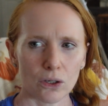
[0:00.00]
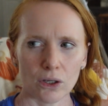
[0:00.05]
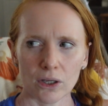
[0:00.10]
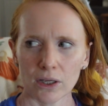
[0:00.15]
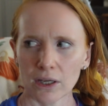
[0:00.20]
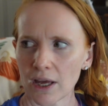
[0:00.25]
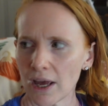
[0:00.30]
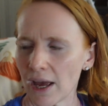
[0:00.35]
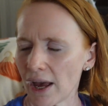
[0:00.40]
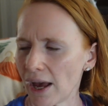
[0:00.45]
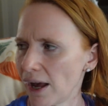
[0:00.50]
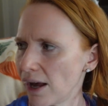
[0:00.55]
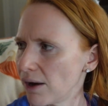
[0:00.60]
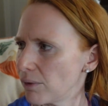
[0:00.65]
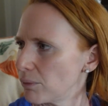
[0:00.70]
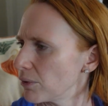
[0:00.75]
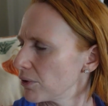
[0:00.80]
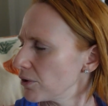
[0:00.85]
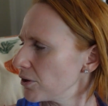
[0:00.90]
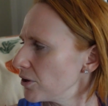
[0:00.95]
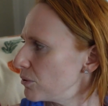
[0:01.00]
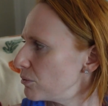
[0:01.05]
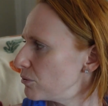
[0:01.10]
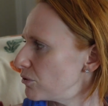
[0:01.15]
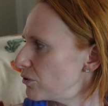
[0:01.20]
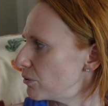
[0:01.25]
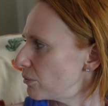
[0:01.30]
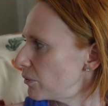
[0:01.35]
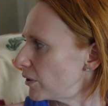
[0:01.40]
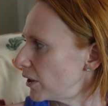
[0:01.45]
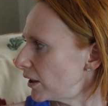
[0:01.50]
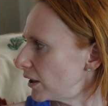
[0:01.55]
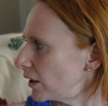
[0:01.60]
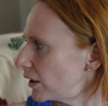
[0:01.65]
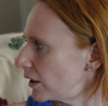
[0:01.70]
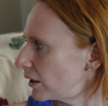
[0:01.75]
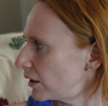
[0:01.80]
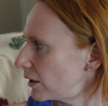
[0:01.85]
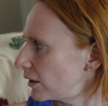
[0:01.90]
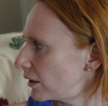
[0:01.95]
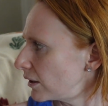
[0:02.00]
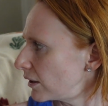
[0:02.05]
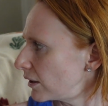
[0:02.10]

Cat, what are you doing?